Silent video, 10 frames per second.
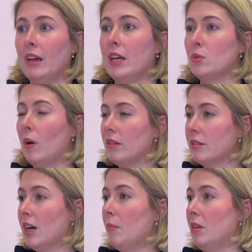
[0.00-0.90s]
as well as a
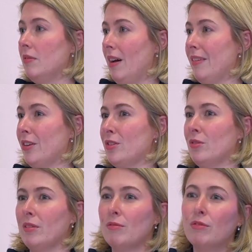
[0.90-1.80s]
couple of other
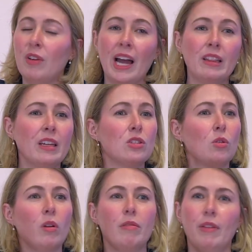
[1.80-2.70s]
sort of violent
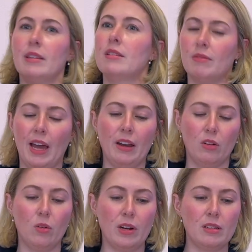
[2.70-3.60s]
or offensive
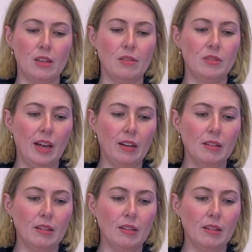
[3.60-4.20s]
categories of data.